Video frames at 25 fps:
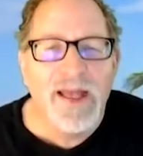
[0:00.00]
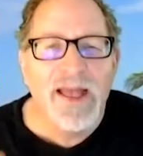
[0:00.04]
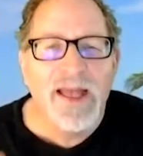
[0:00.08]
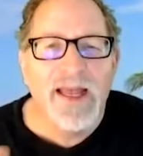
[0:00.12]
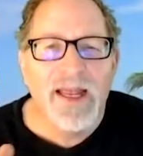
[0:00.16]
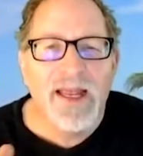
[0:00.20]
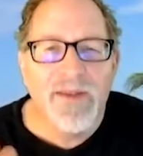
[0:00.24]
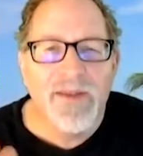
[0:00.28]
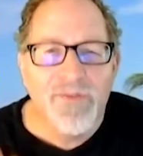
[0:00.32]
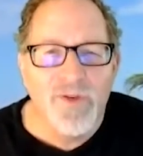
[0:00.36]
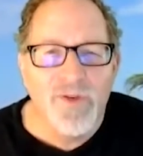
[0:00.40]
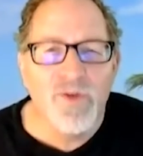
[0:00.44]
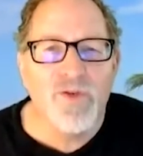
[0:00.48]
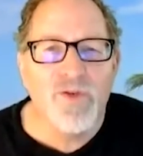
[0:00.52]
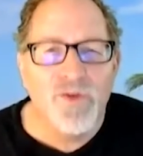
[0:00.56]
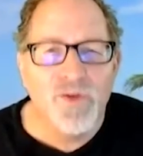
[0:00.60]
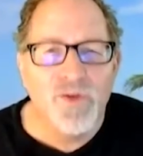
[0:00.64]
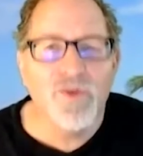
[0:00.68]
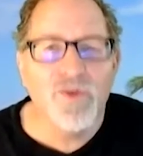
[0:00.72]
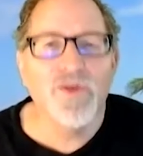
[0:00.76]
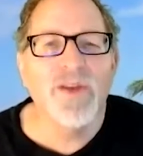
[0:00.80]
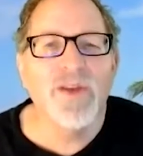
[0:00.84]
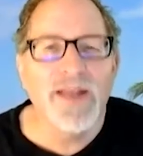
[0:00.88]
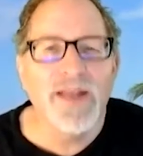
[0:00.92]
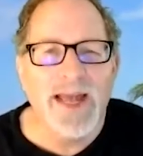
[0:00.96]
If you
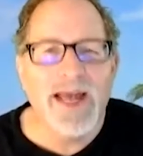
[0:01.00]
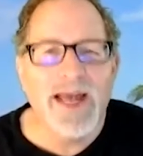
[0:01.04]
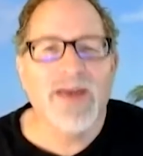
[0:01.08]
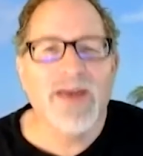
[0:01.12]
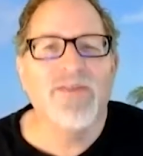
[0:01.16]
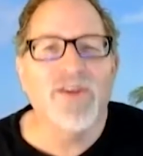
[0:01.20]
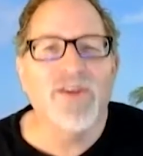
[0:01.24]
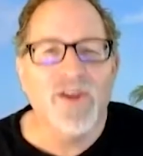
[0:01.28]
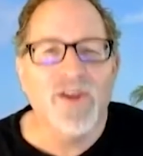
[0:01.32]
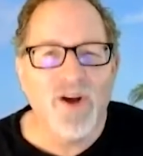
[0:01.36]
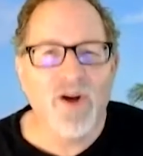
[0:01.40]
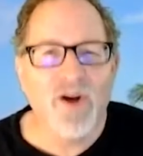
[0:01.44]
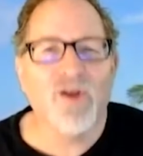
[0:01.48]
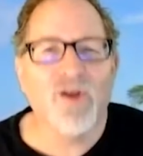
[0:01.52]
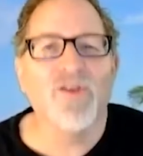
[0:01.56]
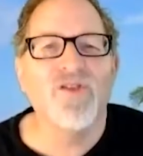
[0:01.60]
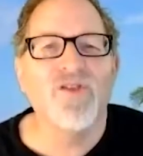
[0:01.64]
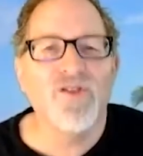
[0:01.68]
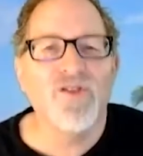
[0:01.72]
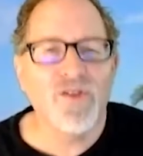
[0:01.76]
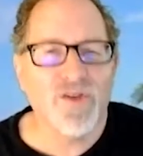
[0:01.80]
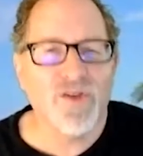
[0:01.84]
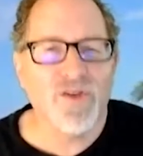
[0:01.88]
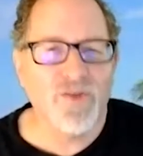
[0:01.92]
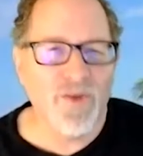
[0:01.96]
truly have a
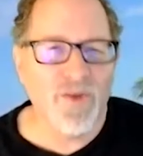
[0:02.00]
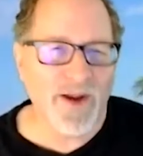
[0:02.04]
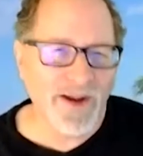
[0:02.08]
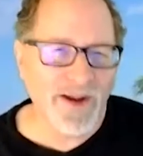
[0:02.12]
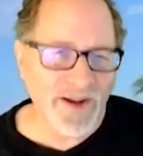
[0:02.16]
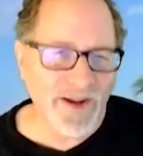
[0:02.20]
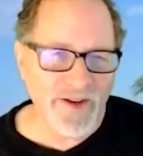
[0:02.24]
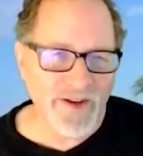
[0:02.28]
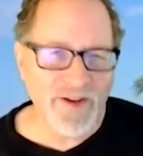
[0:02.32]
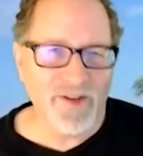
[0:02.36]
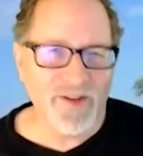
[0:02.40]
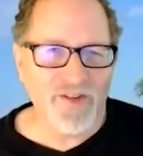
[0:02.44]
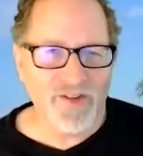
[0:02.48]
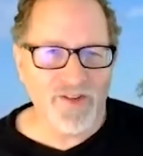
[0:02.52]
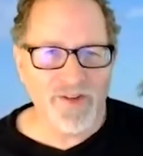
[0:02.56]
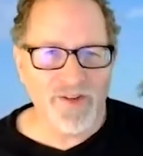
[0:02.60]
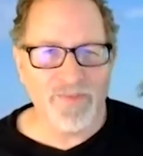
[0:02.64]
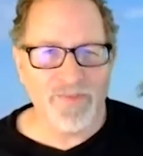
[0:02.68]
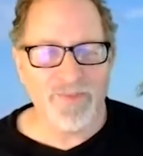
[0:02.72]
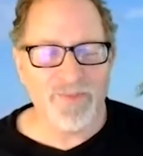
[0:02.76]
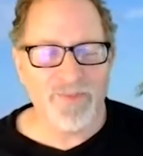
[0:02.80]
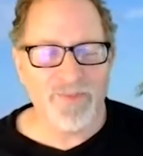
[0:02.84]
culture of recognition,